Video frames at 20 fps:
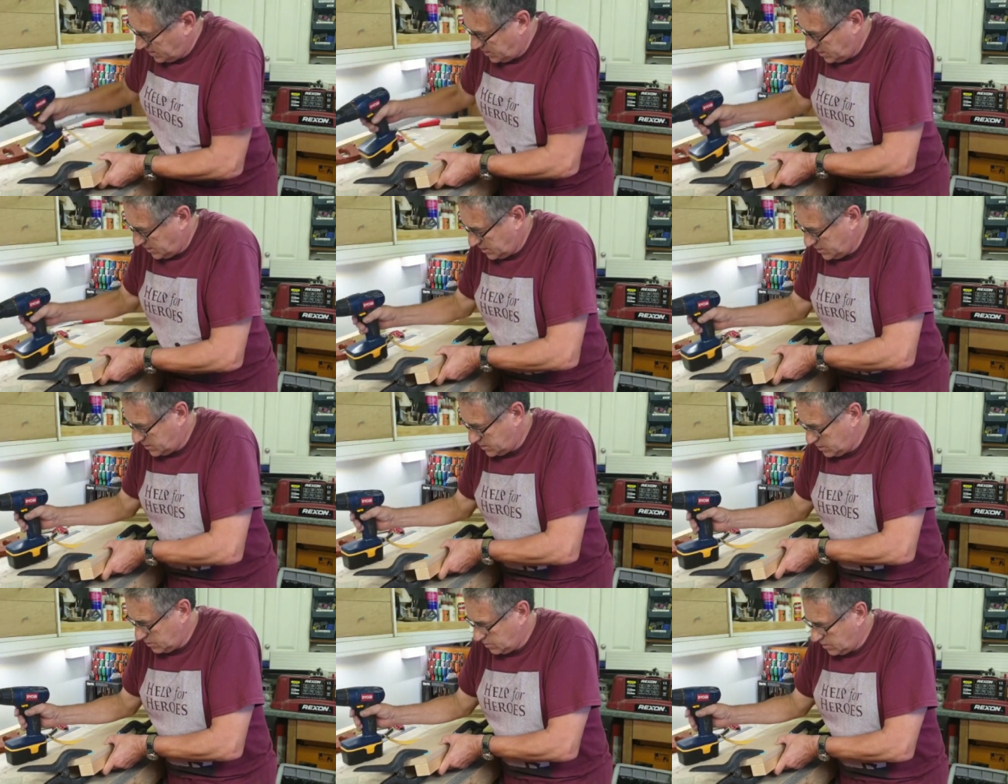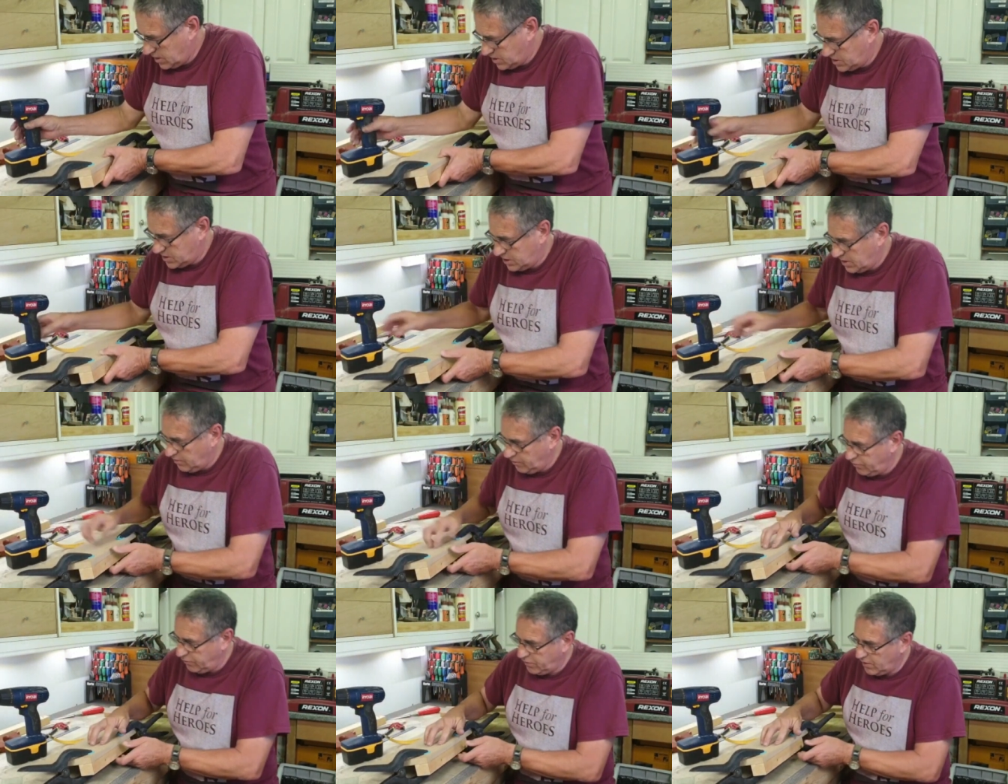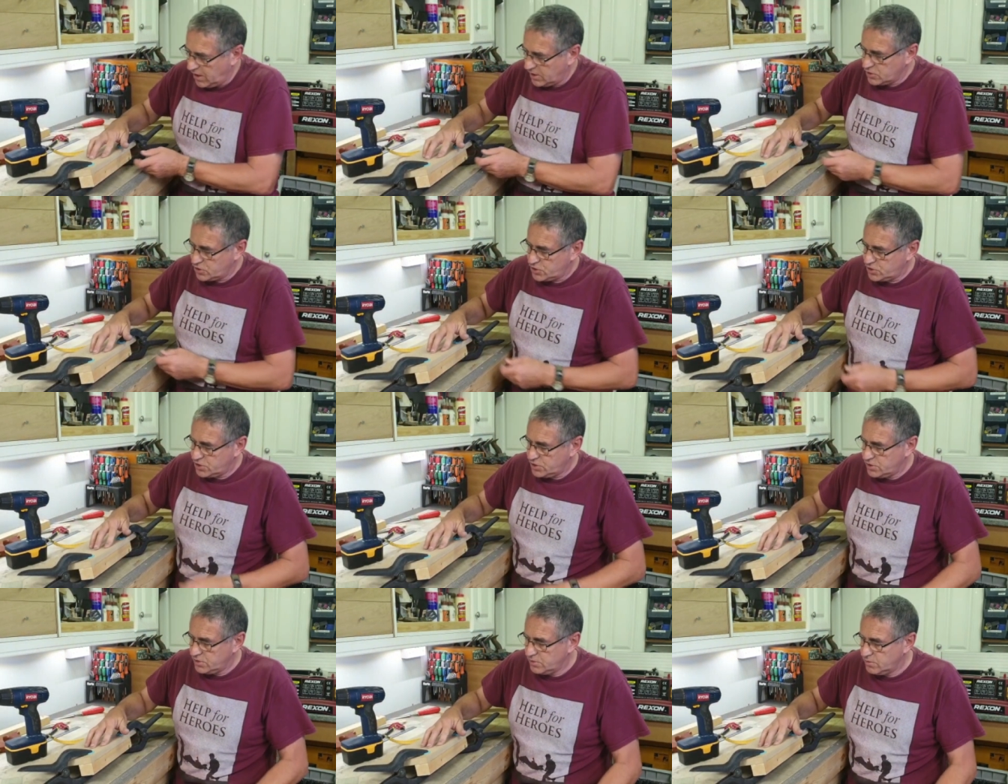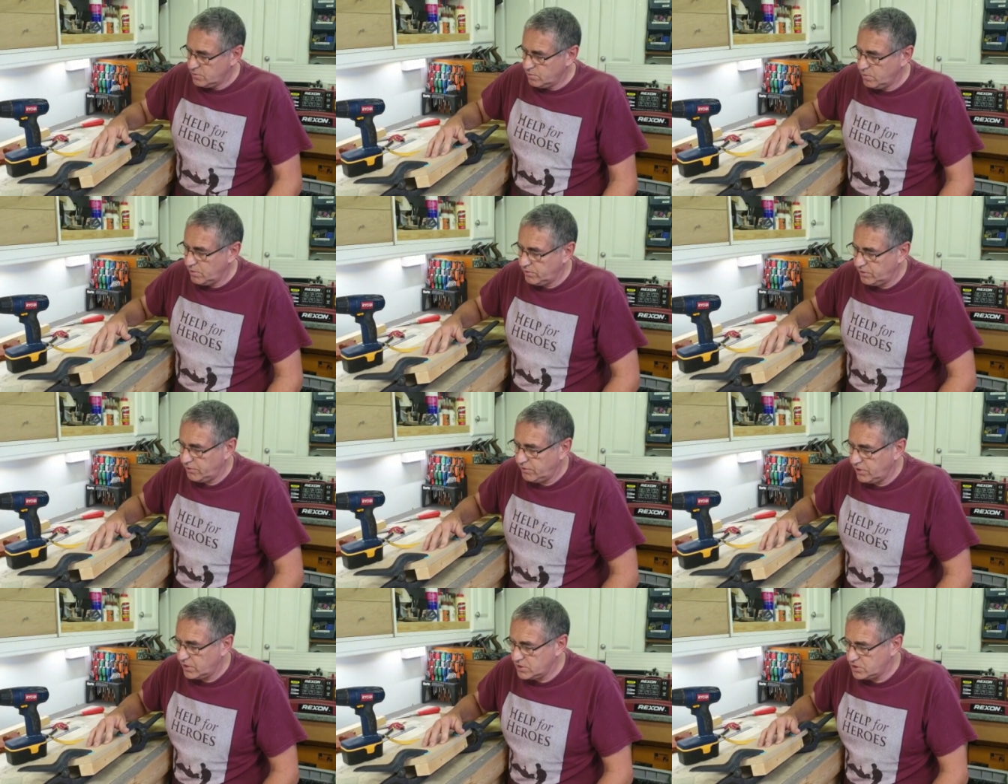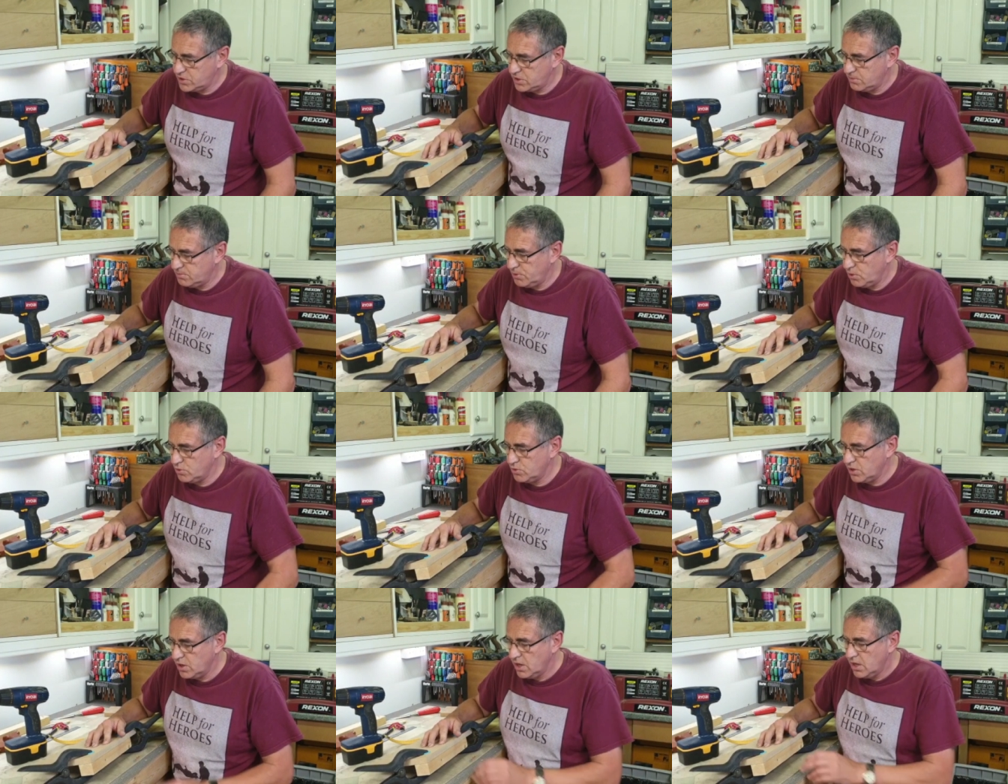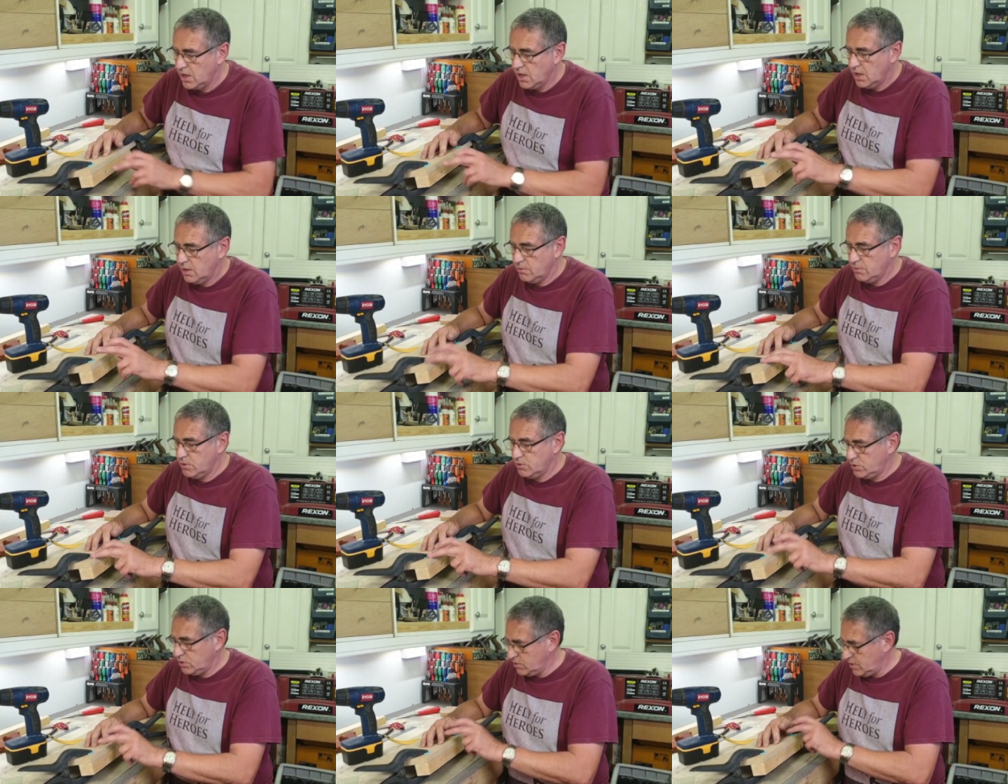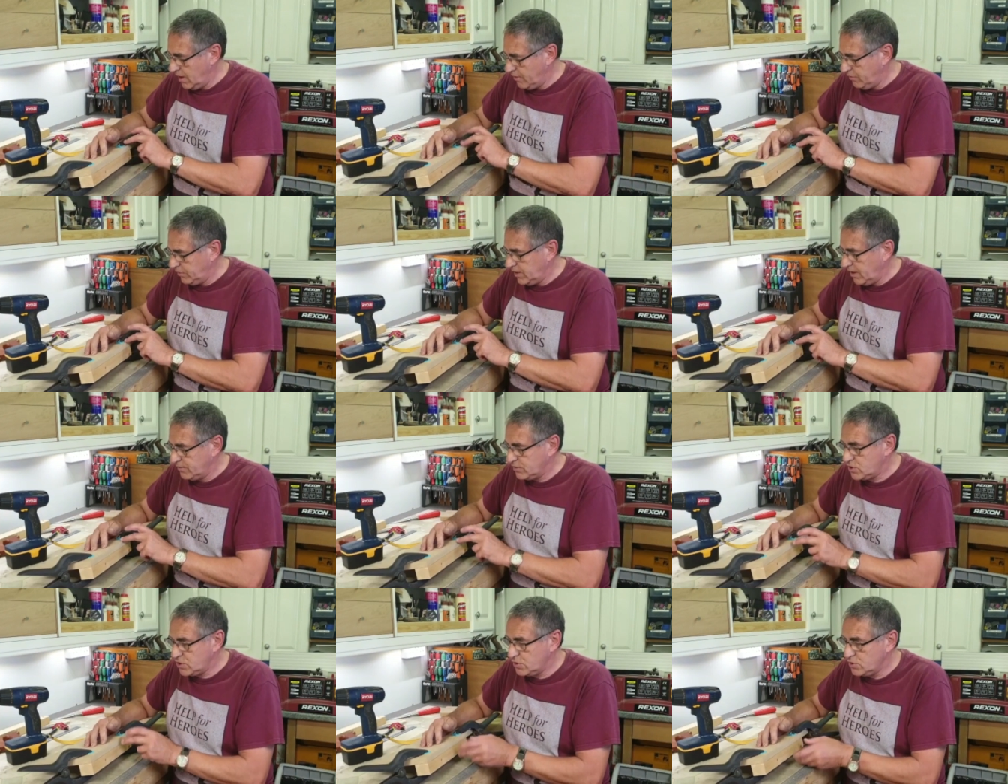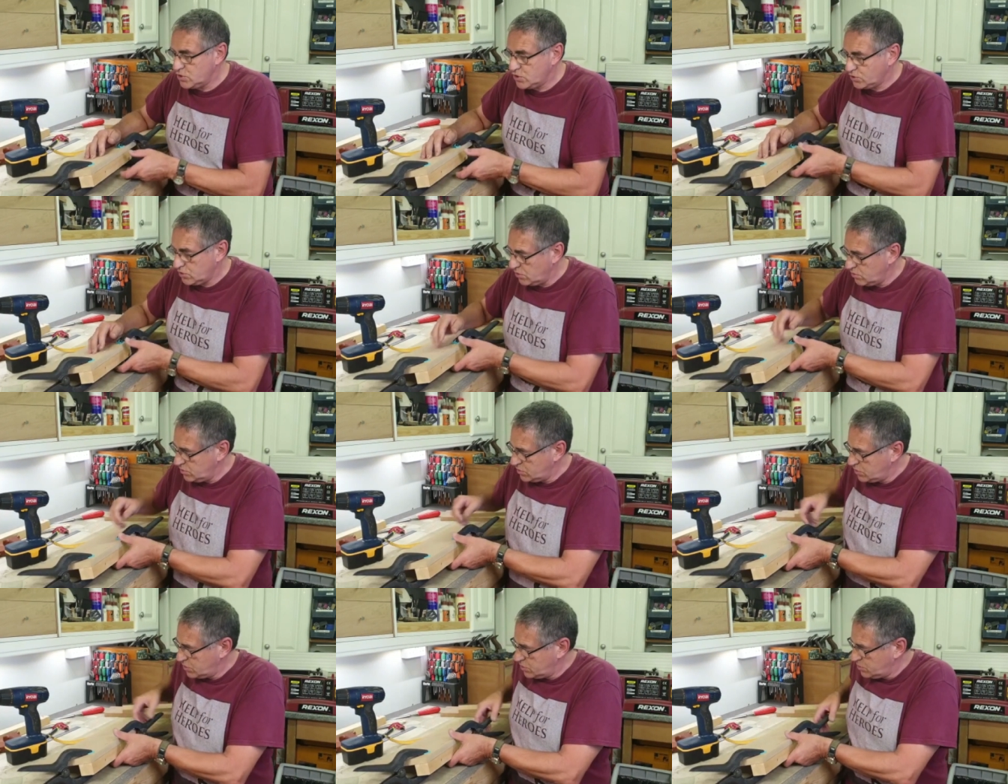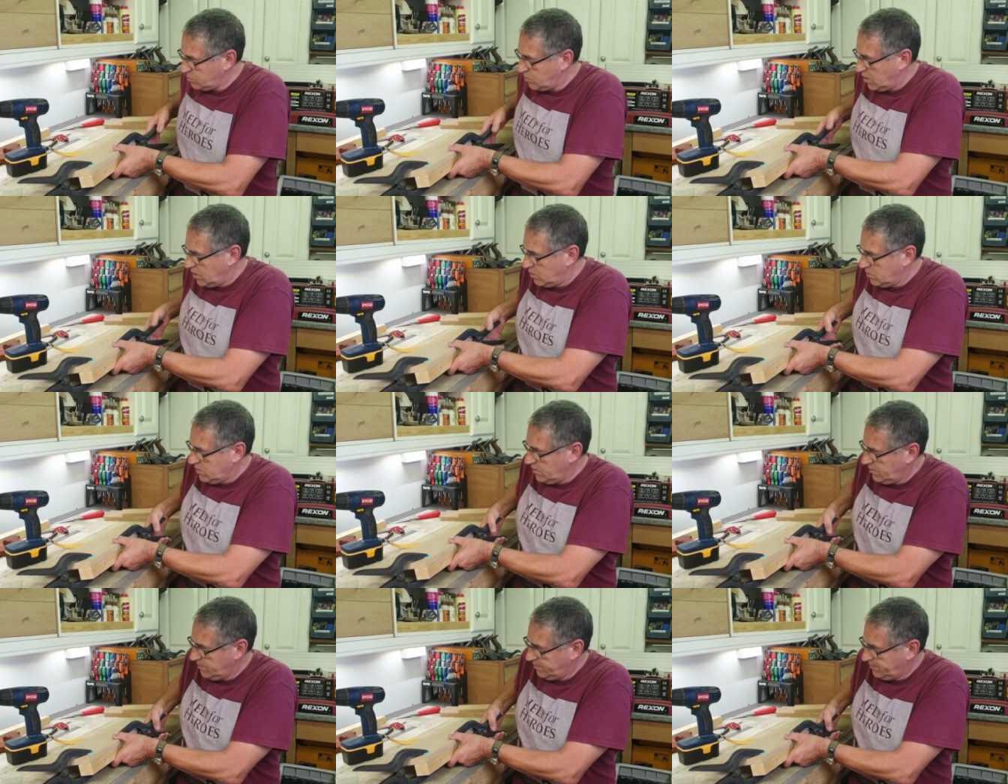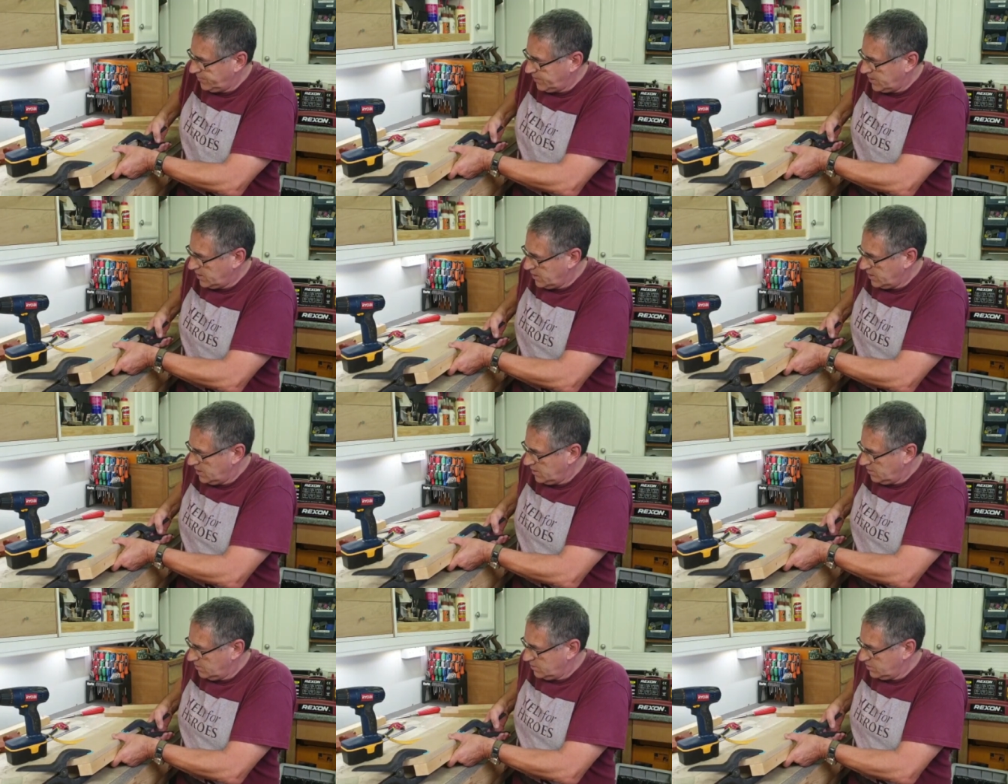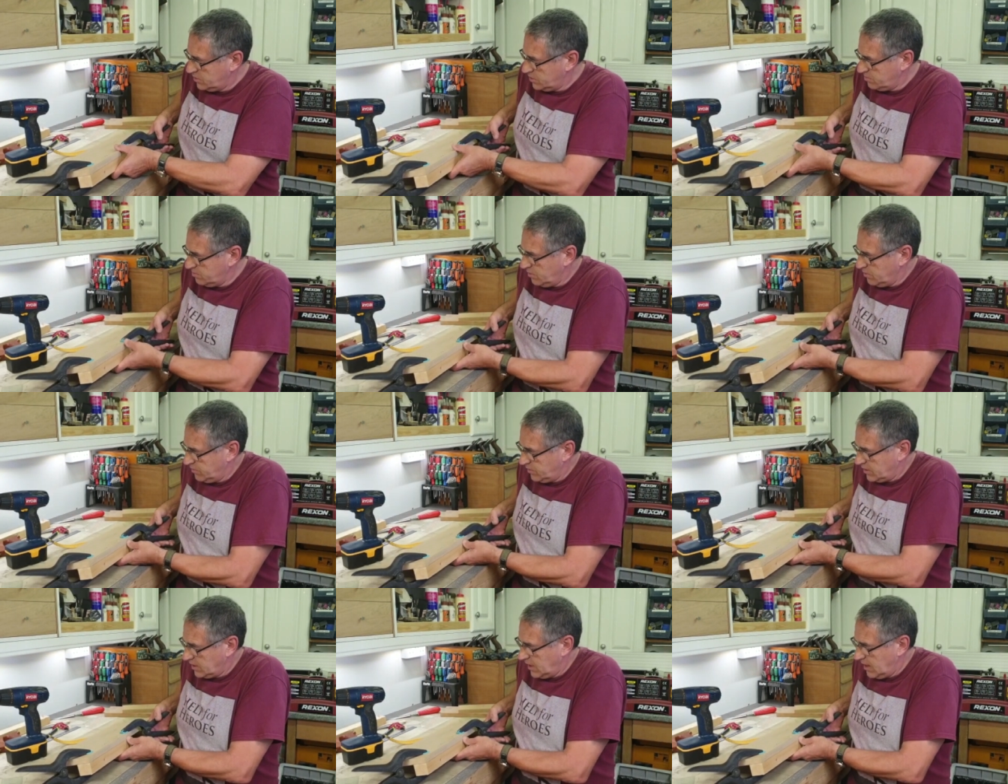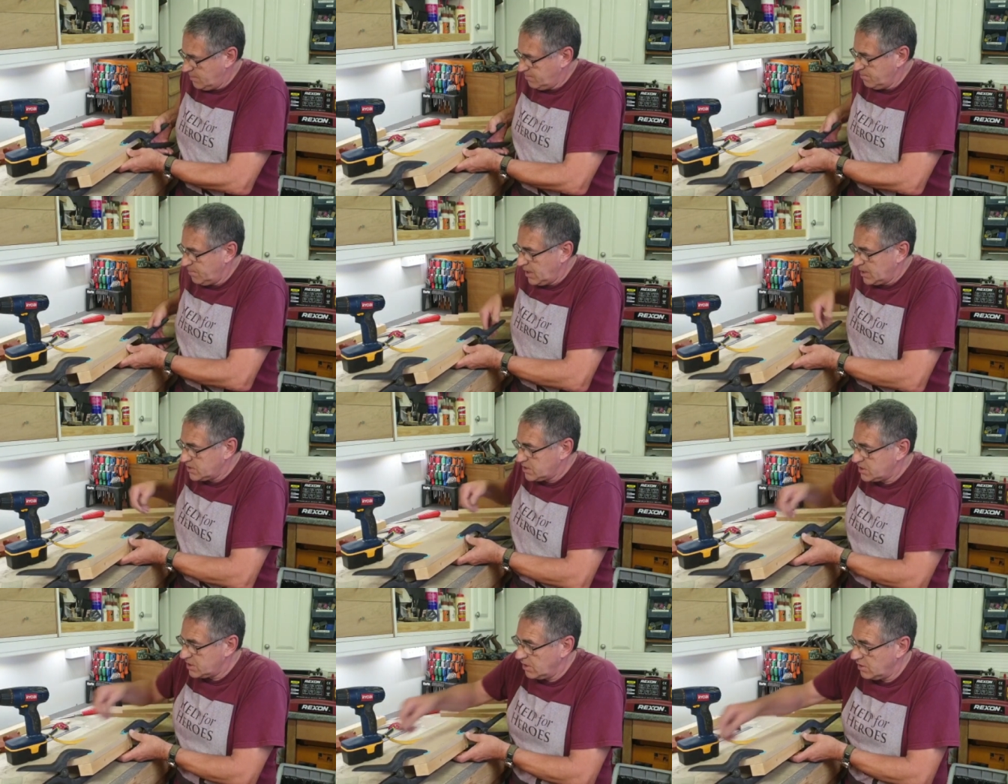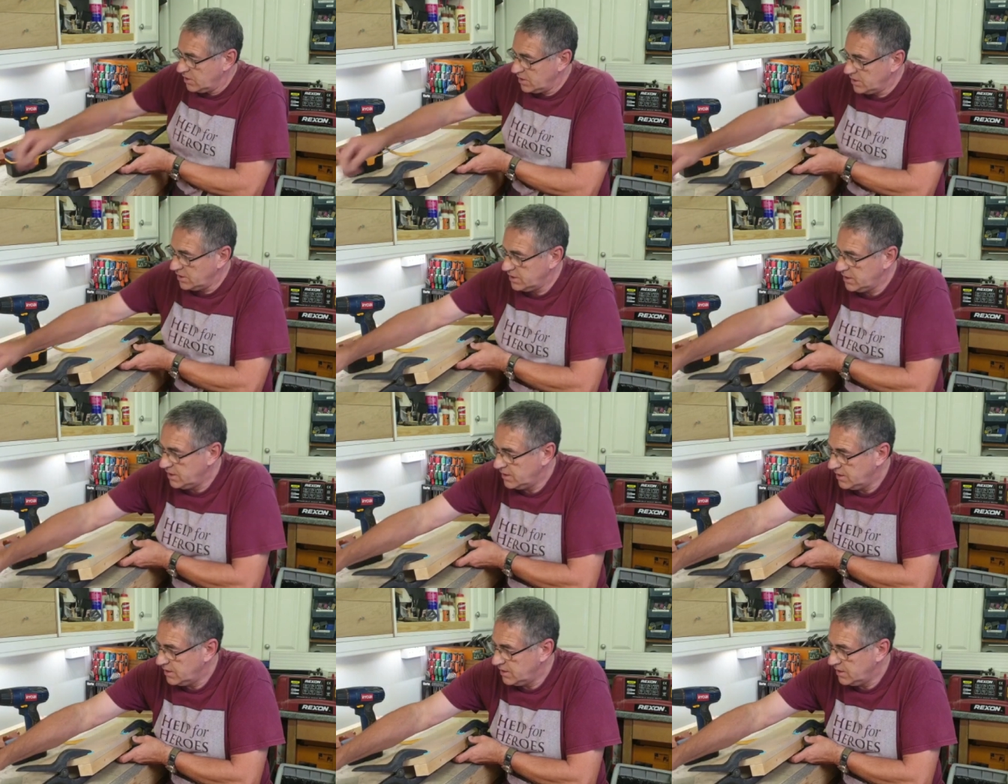until they're sitting flush with the face of the board. And we'll do that for the other 2 screws as well. Just move the clamp back slightly,